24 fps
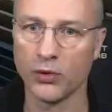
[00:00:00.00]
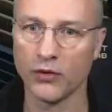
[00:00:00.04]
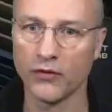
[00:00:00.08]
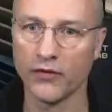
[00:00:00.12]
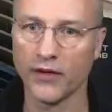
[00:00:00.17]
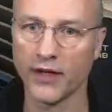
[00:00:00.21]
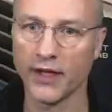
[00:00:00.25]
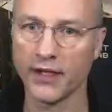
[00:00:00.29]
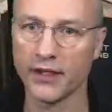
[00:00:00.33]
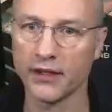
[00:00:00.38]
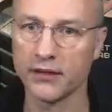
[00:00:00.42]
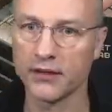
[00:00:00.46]

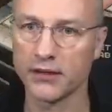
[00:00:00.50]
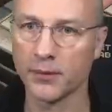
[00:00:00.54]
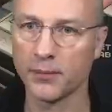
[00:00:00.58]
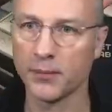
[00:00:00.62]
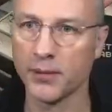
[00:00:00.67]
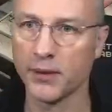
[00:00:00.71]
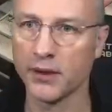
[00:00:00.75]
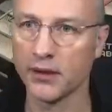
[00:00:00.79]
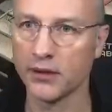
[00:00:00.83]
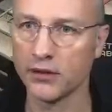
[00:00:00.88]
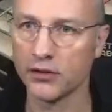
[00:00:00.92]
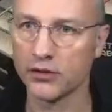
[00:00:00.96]
icons
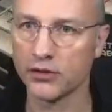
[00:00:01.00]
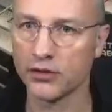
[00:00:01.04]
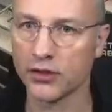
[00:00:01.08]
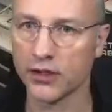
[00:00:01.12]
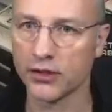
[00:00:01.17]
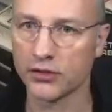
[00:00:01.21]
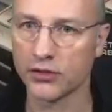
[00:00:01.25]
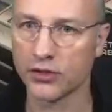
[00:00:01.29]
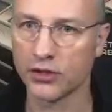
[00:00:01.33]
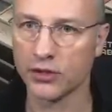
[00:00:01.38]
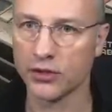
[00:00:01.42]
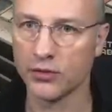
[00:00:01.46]
appeared, so
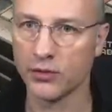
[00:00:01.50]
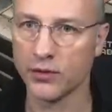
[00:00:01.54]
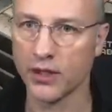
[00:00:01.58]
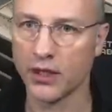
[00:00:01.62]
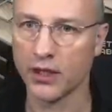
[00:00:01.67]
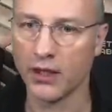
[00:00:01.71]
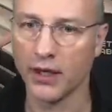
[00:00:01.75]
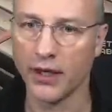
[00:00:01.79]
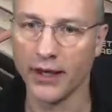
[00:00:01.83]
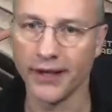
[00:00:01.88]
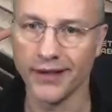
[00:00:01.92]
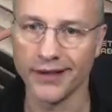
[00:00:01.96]
that's good. We are
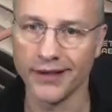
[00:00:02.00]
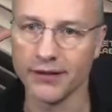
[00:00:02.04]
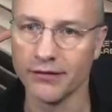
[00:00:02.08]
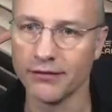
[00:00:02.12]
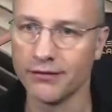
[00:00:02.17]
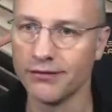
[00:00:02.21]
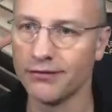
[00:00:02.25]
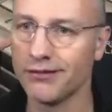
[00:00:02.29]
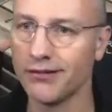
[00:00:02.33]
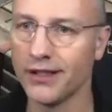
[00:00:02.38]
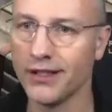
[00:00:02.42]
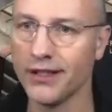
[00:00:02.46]
heading in
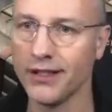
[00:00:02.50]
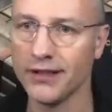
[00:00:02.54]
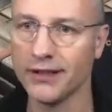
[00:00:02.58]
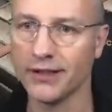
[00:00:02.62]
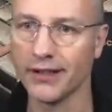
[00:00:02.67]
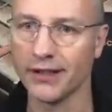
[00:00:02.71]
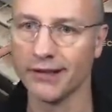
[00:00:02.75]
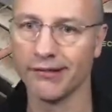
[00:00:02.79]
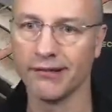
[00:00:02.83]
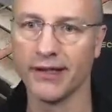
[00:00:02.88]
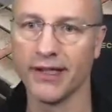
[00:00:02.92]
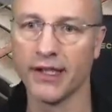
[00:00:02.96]
the right
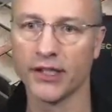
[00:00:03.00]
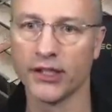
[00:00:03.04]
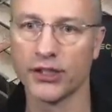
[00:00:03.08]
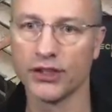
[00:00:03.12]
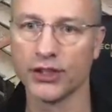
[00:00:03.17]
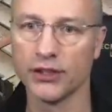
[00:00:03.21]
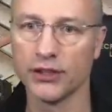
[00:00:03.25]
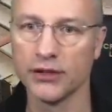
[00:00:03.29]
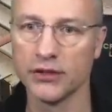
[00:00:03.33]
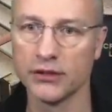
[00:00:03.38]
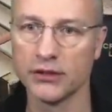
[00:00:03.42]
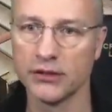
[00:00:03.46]

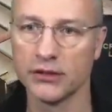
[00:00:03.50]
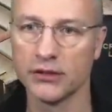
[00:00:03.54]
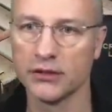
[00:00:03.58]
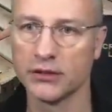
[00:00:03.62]
direction.